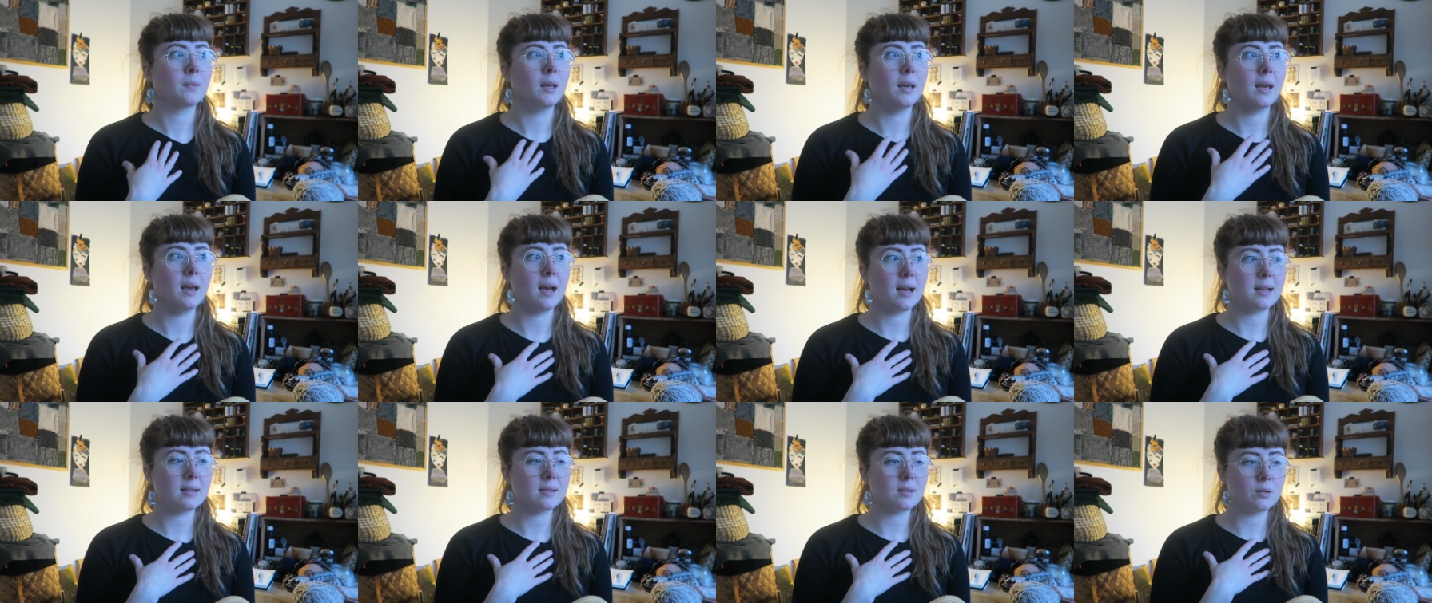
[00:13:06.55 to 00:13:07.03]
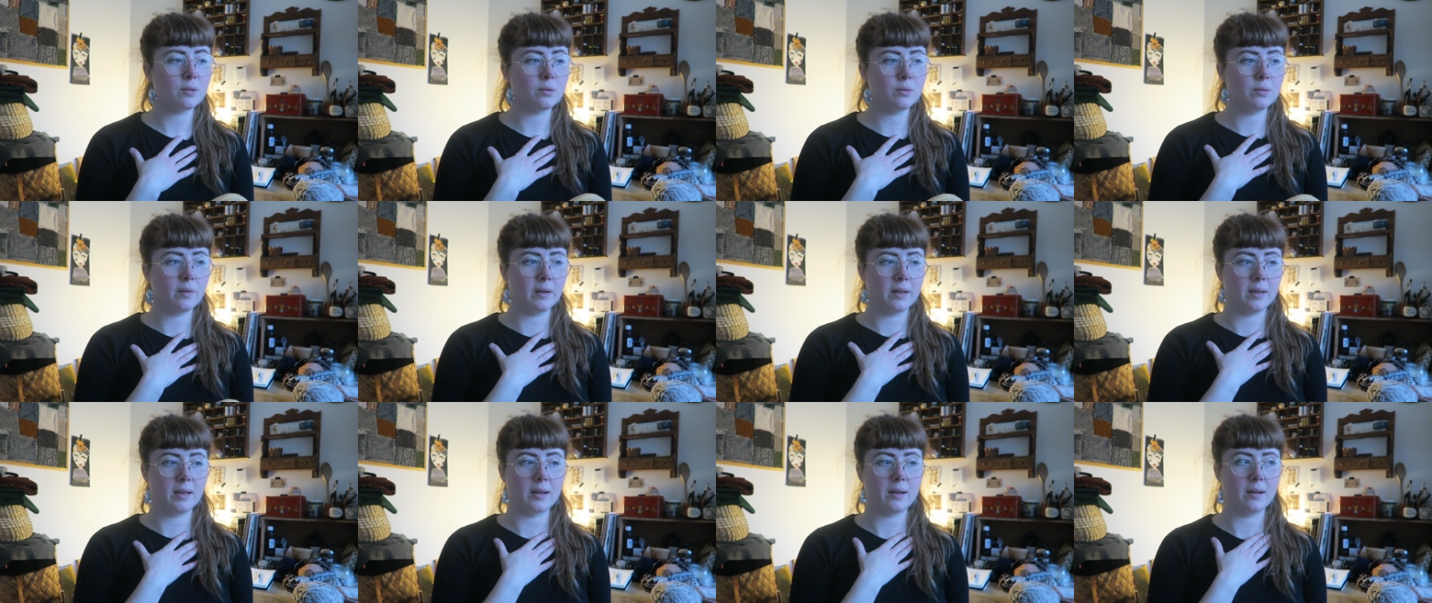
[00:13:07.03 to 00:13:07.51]
has two
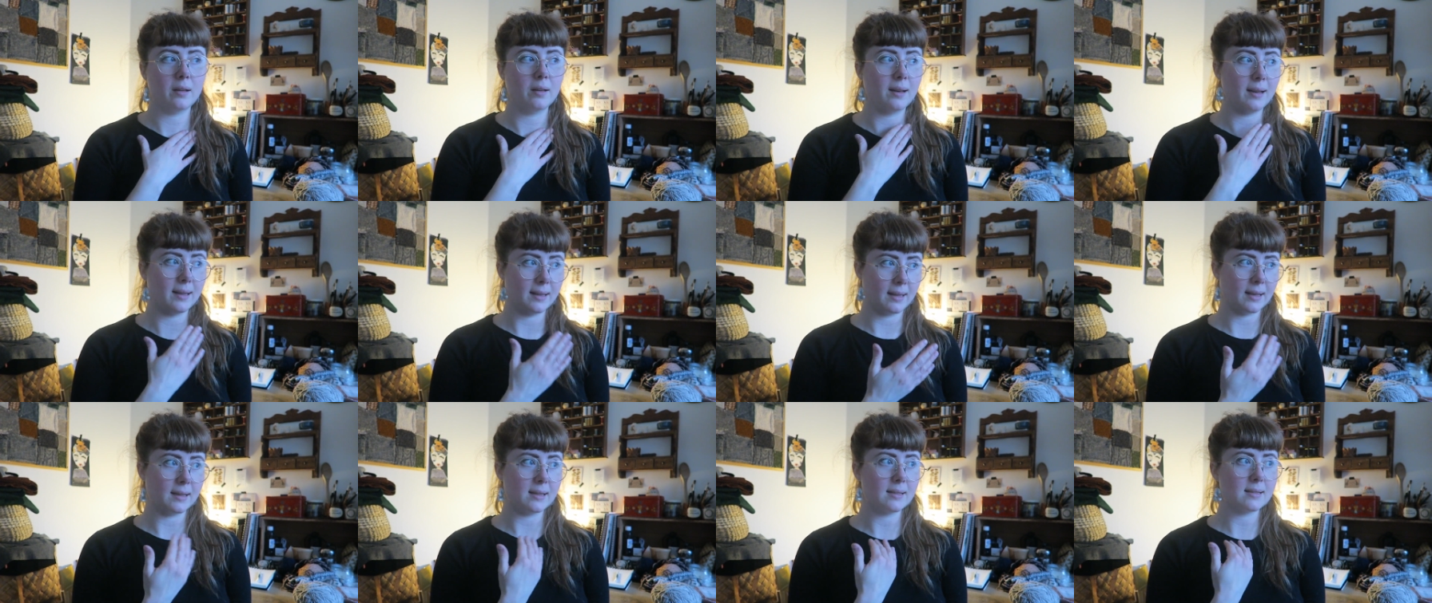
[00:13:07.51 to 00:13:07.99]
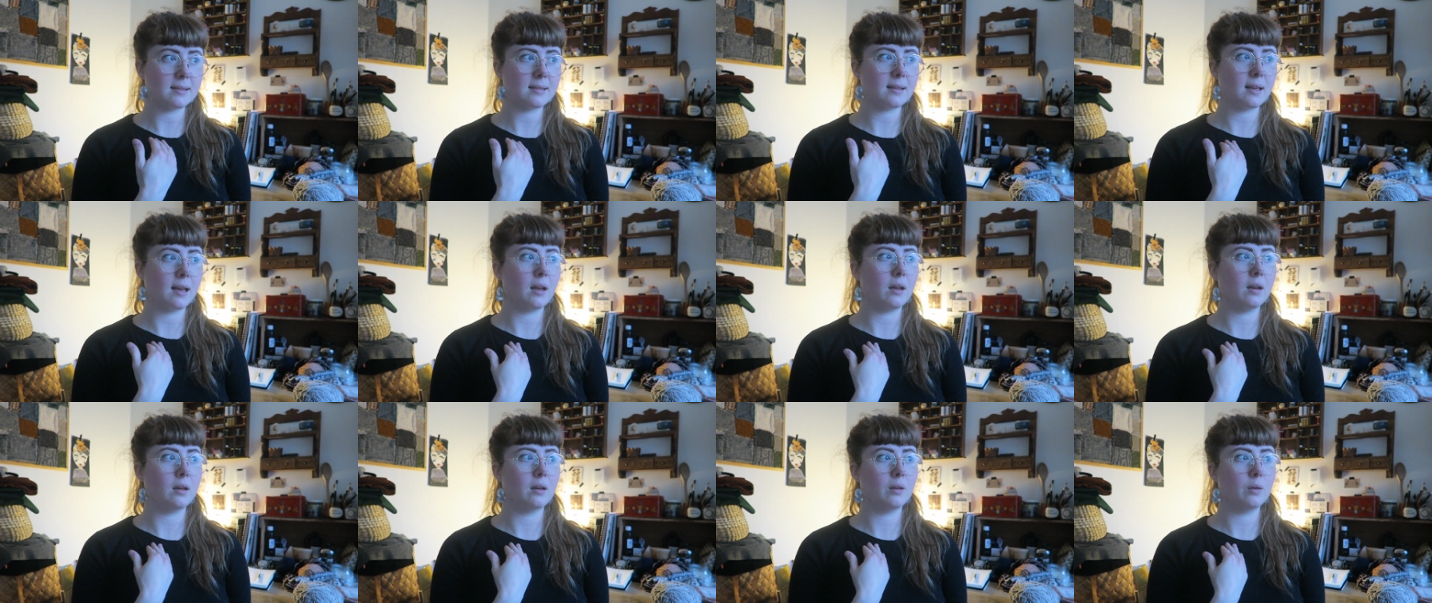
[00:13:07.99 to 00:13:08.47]
riddares,
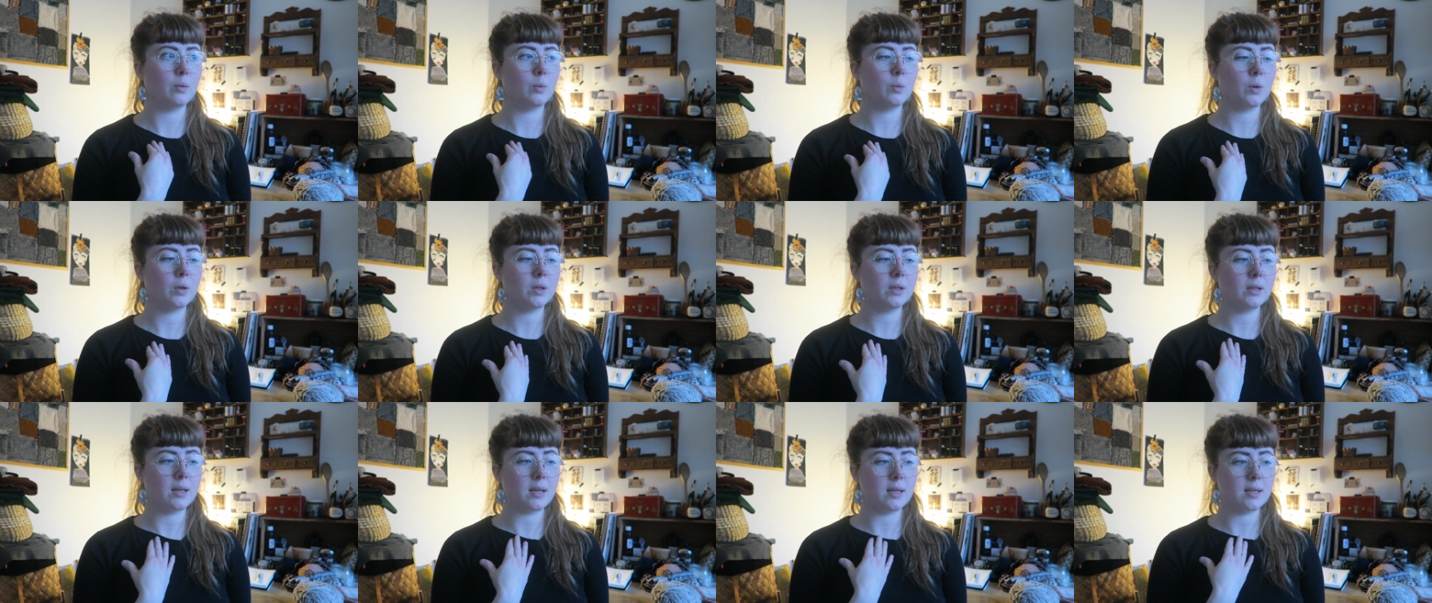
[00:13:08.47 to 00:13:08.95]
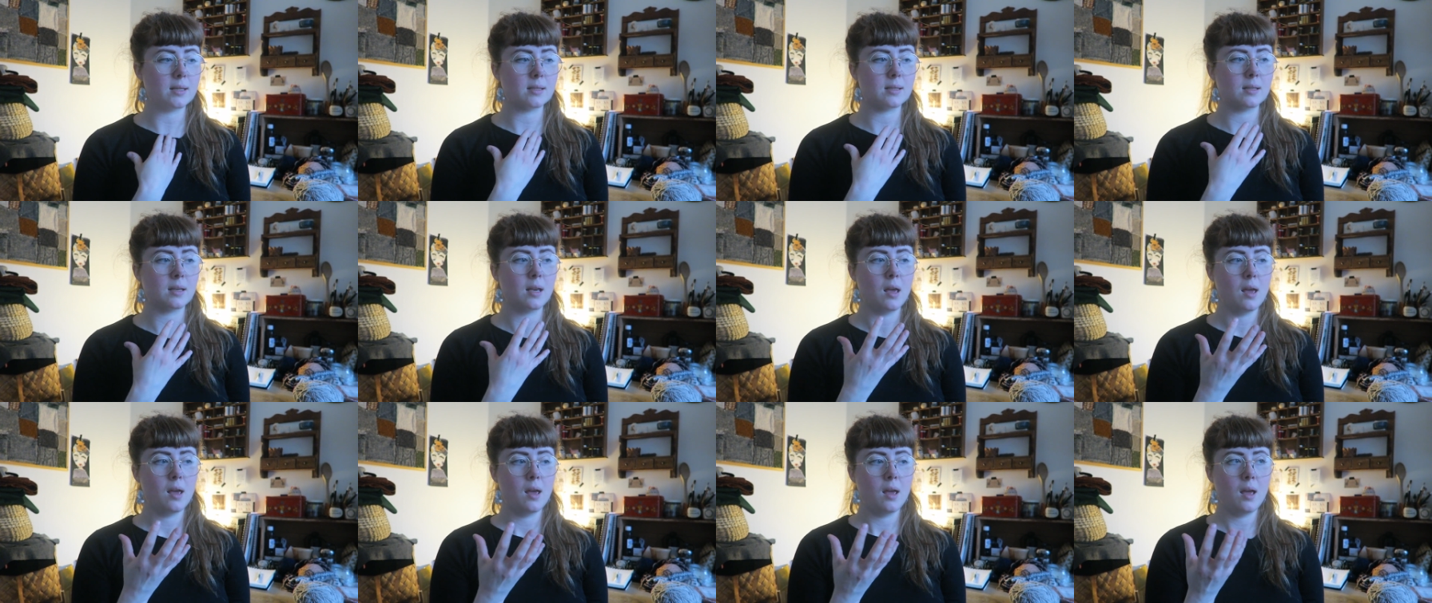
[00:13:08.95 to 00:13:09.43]
and one
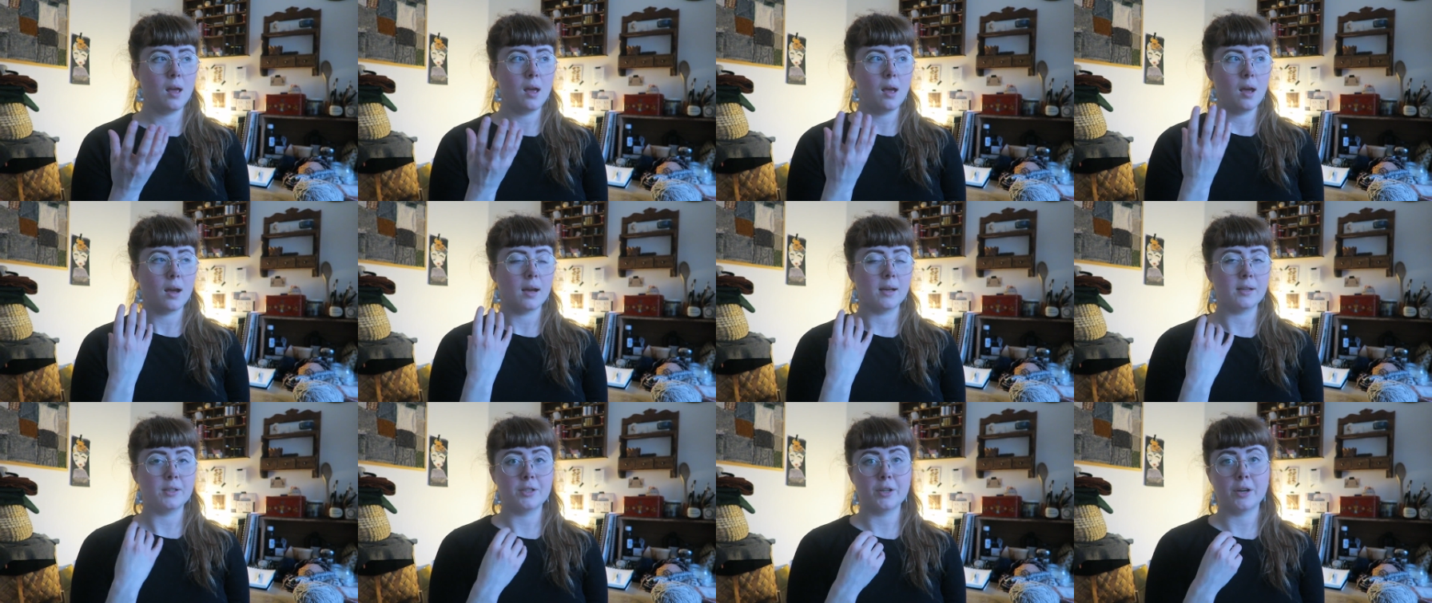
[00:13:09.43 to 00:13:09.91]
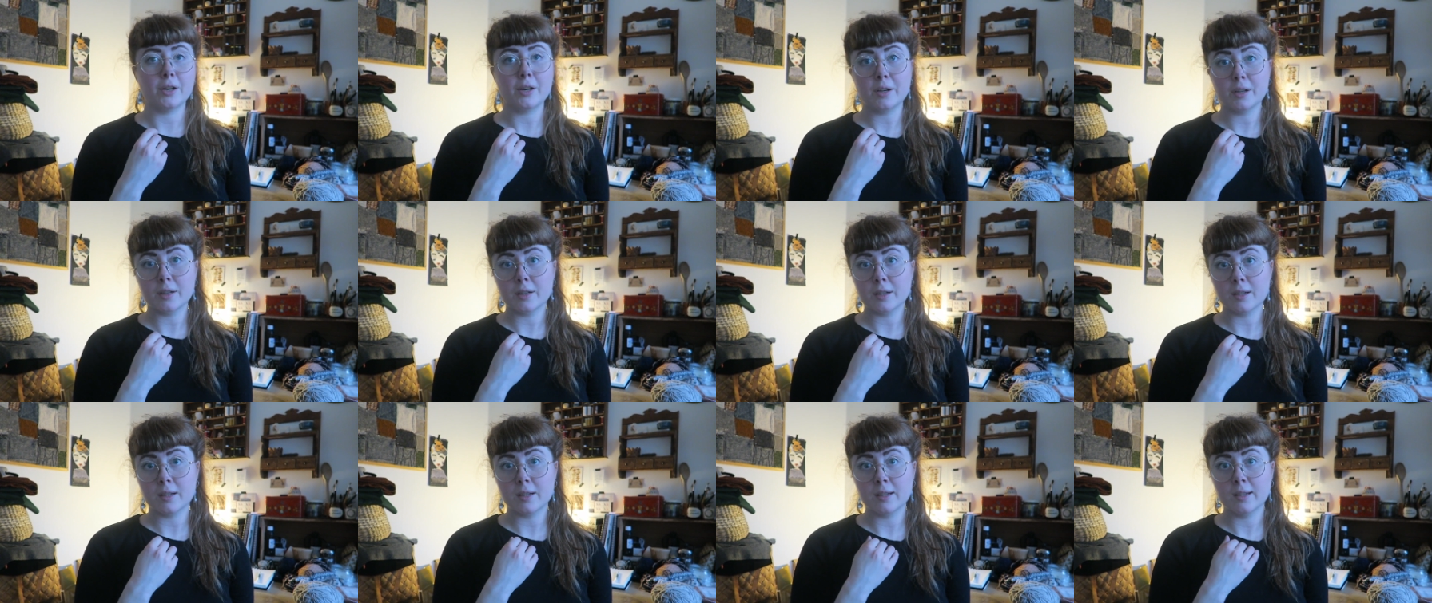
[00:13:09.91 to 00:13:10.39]
is a
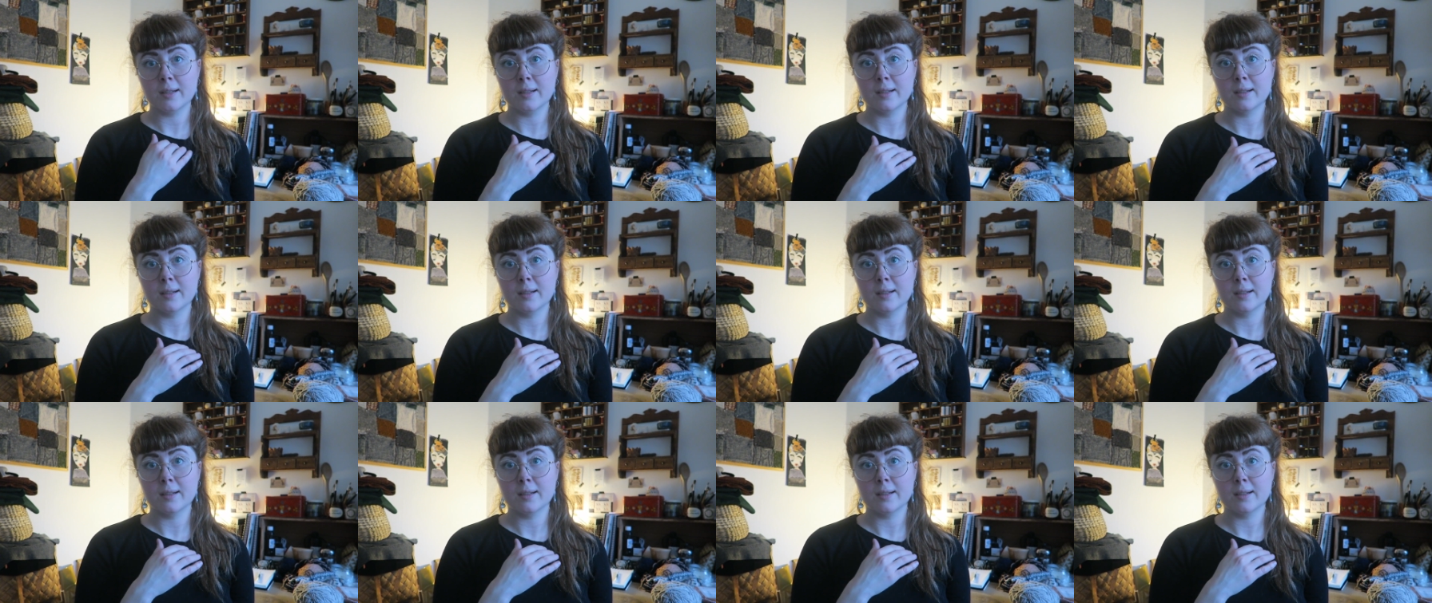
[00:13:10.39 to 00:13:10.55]
dark,